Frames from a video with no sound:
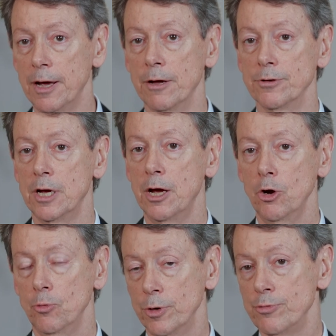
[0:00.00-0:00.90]
out,
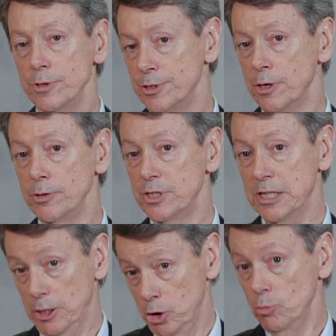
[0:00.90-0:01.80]
with results
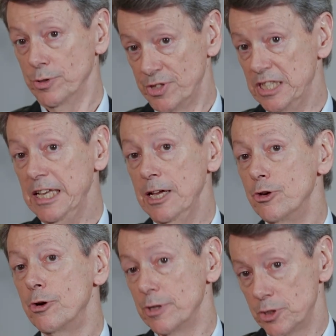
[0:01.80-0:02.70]
that you will see in
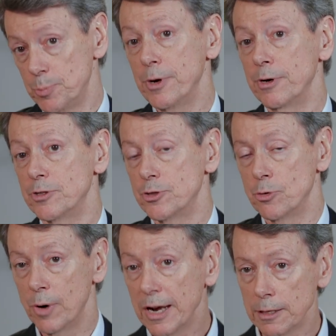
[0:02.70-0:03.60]
your experience
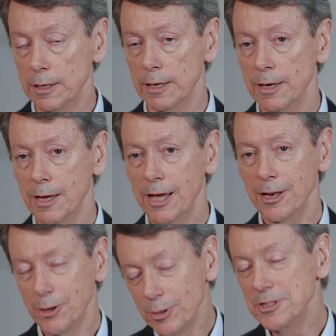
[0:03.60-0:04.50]
directly,
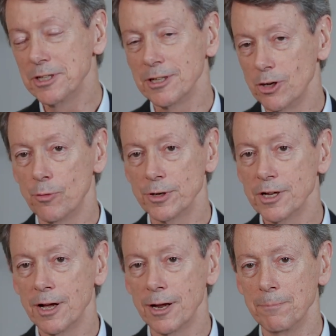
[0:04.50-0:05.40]
and increasingly over
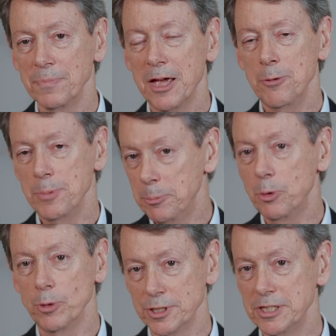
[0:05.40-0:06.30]
time,
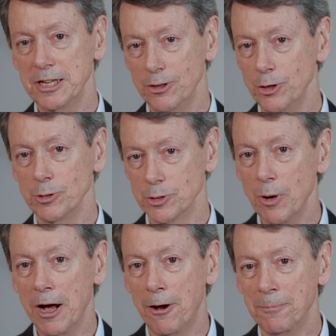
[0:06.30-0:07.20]
people will see in you as
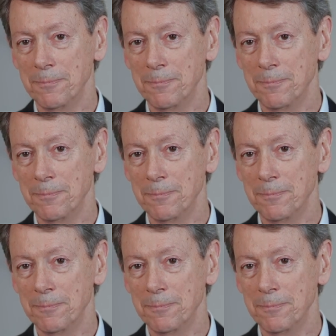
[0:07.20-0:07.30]
well.